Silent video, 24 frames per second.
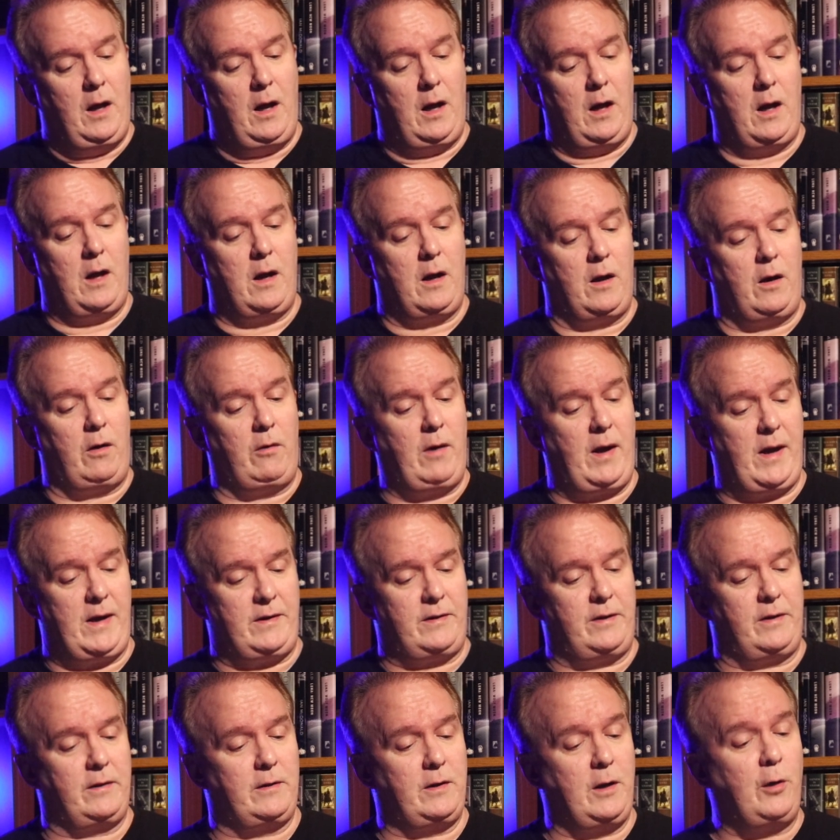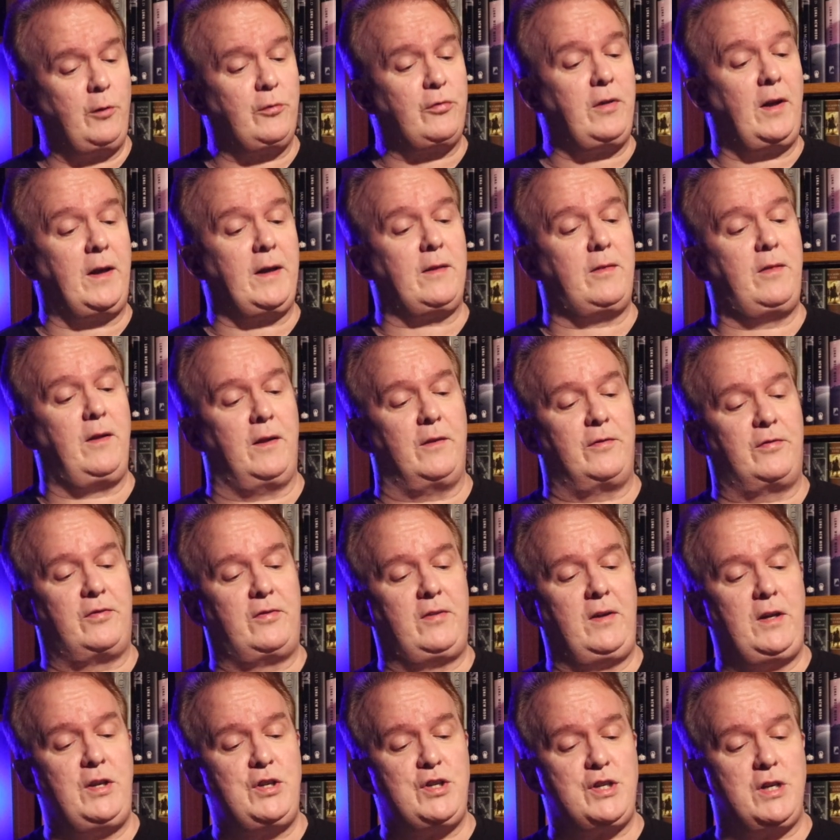Uh, all right, it goes like
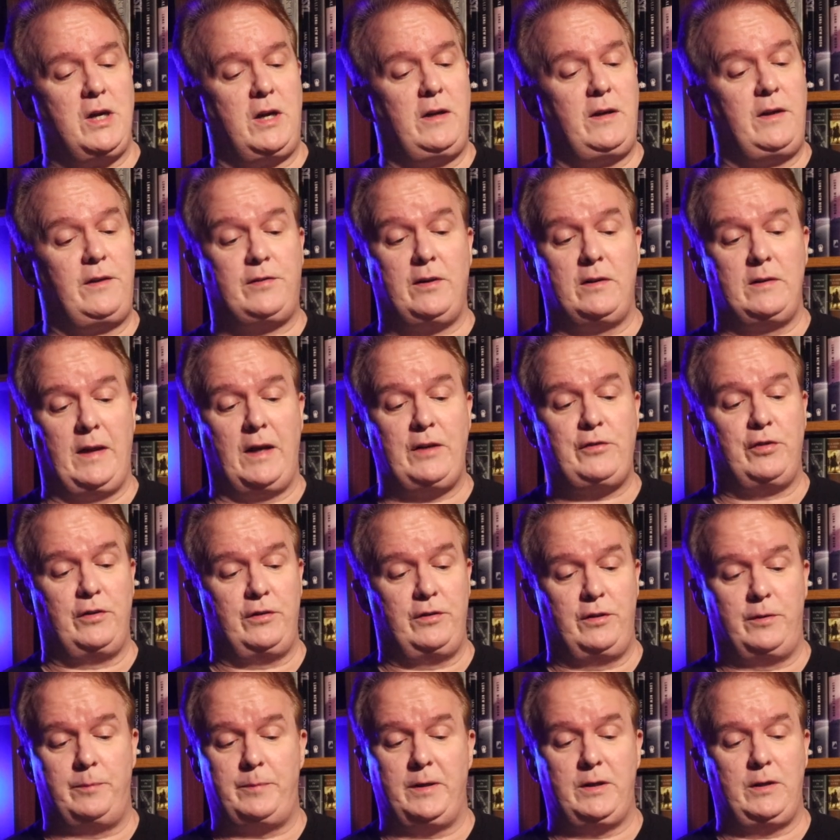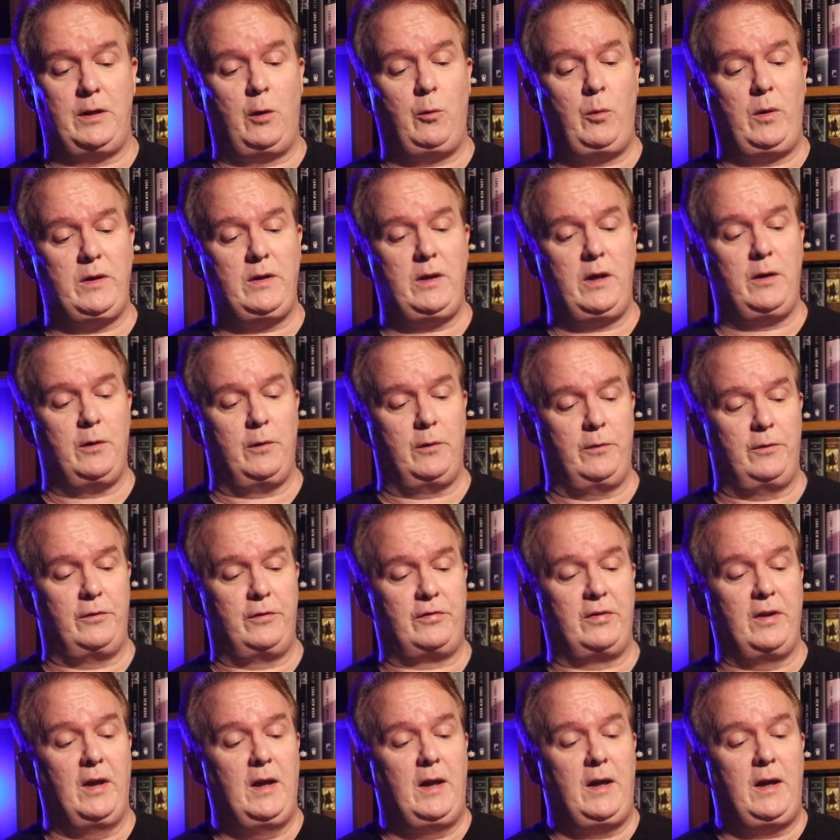this. Isha is a legend, but no one
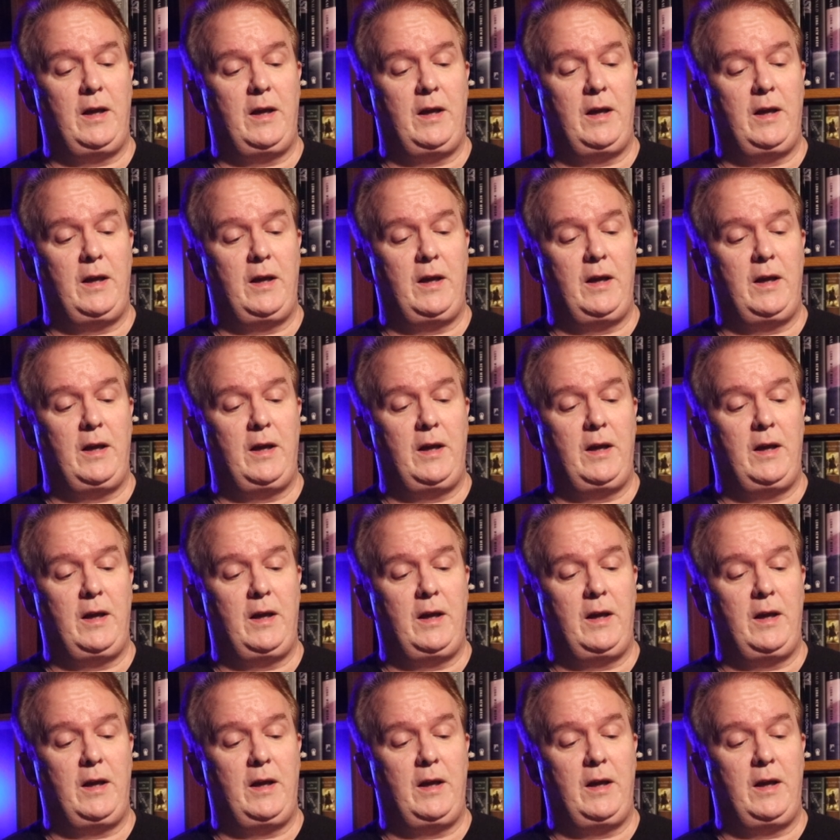knows.